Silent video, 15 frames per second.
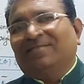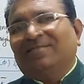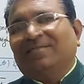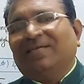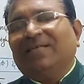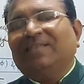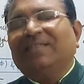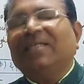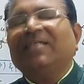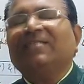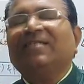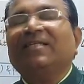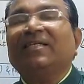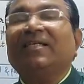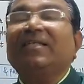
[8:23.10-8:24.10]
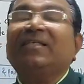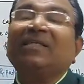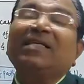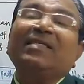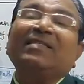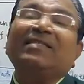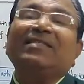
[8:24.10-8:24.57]
and there is an
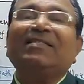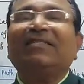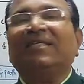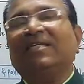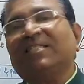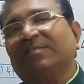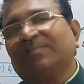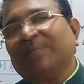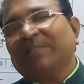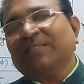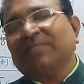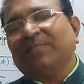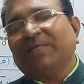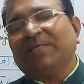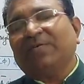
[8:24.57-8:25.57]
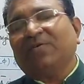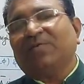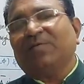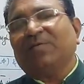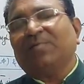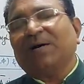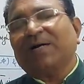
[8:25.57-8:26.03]
increase in the displacement
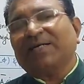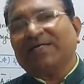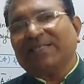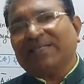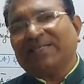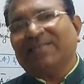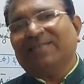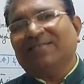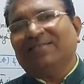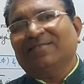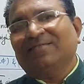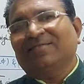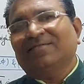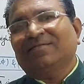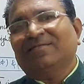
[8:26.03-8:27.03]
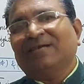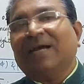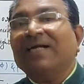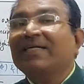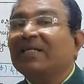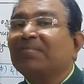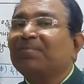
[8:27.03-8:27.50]
of the particle
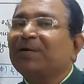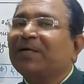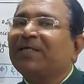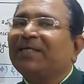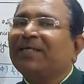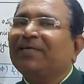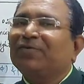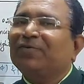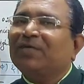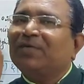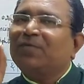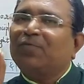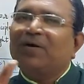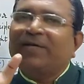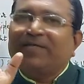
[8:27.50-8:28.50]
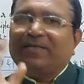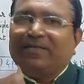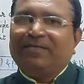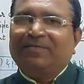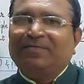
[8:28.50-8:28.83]
at a particular point.